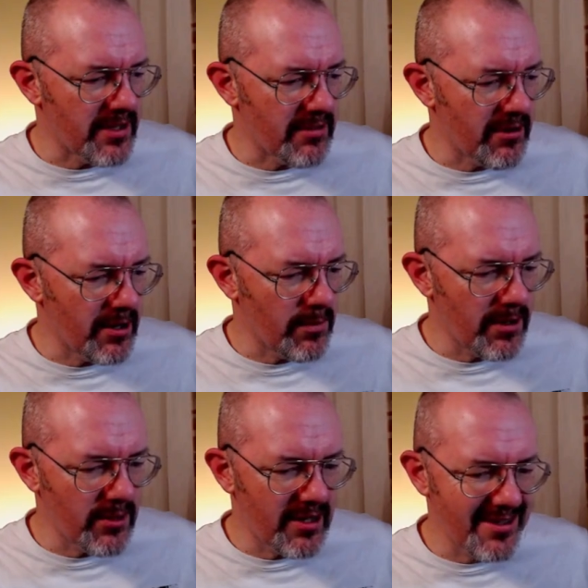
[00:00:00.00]
there any way
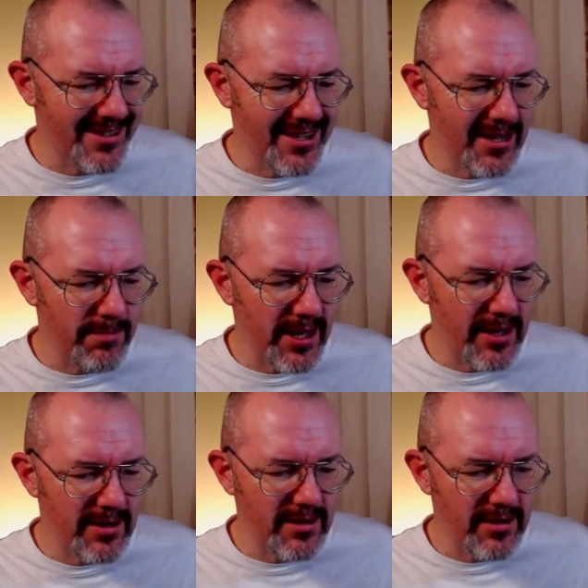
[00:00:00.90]
we can skip
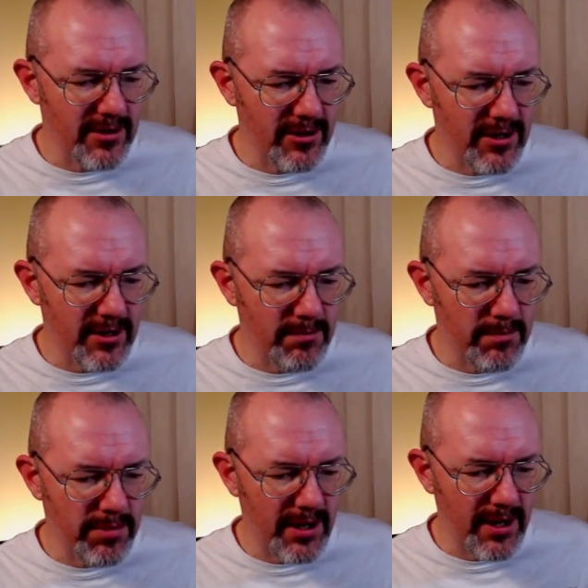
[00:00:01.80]
in to look at the
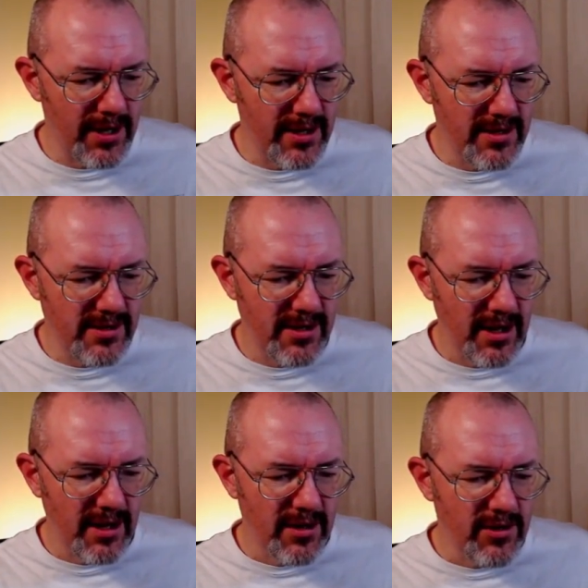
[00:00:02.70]
players?
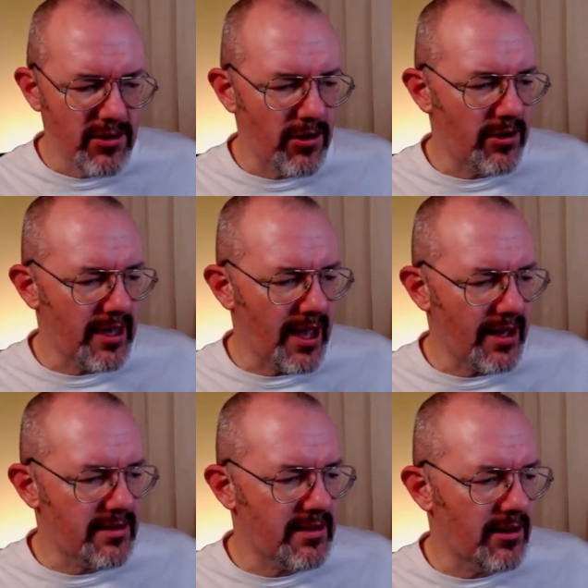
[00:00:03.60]
Not
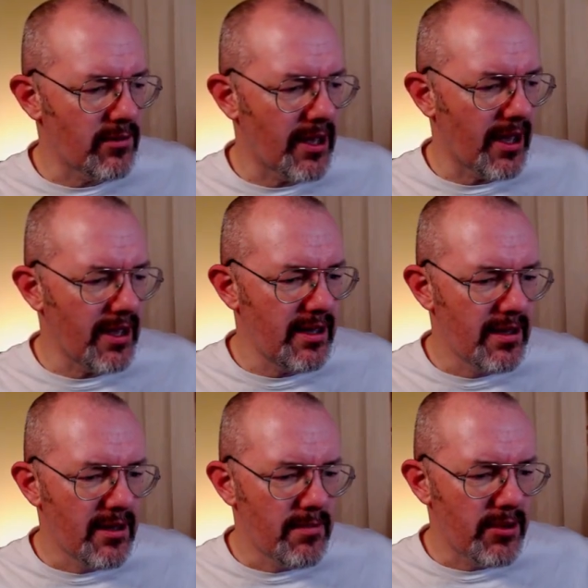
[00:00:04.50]
yet, okay.
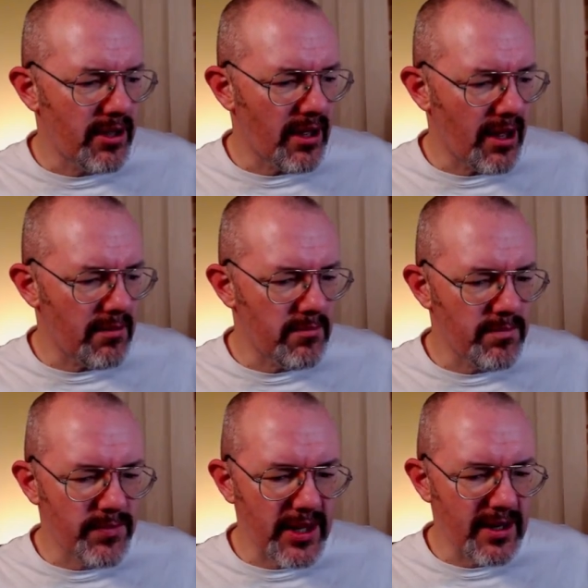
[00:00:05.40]
But
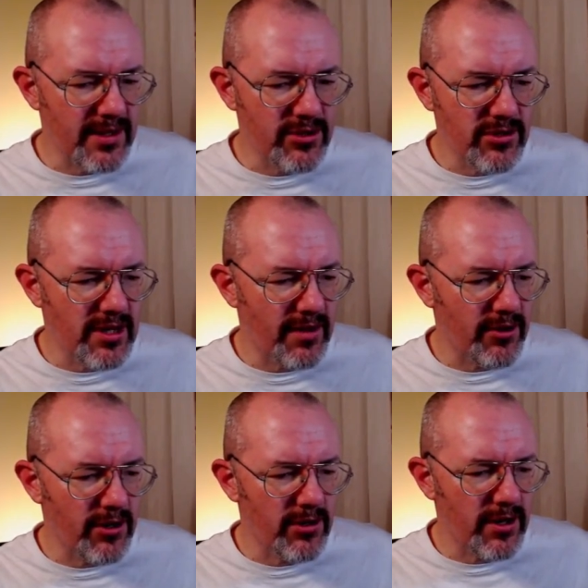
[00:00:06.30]
let's just have a
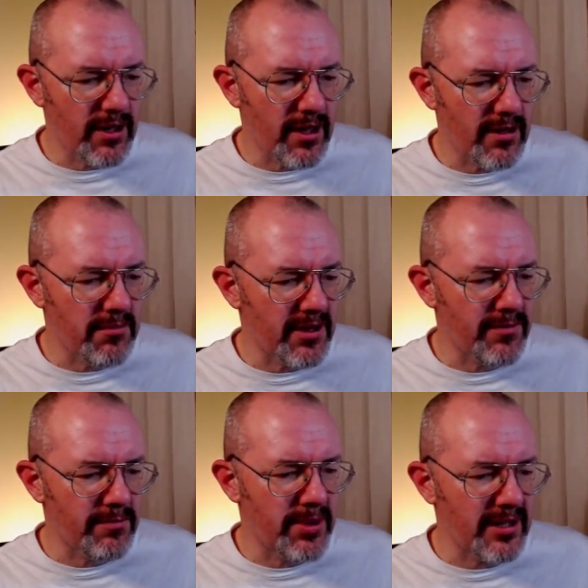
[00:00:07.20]
look.
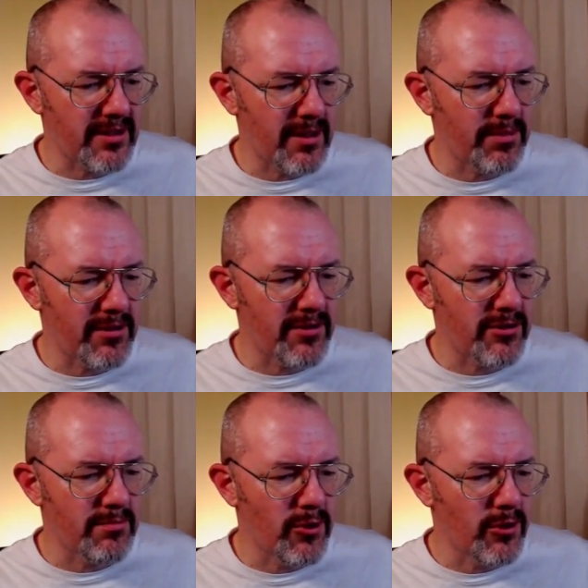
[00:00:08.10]
I've picked a couple of the
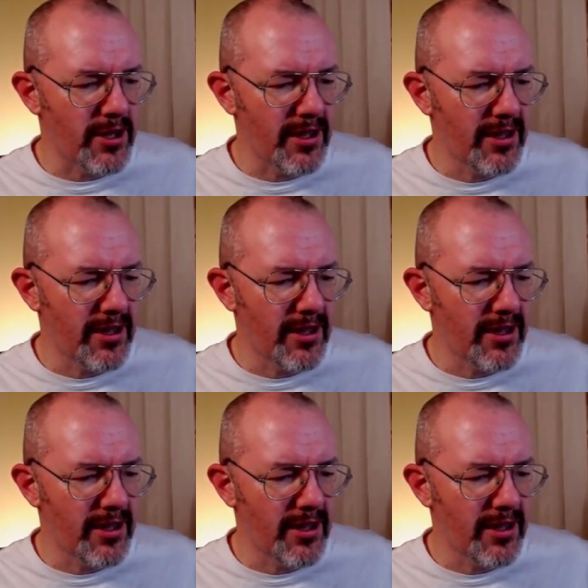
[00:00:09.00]
smaller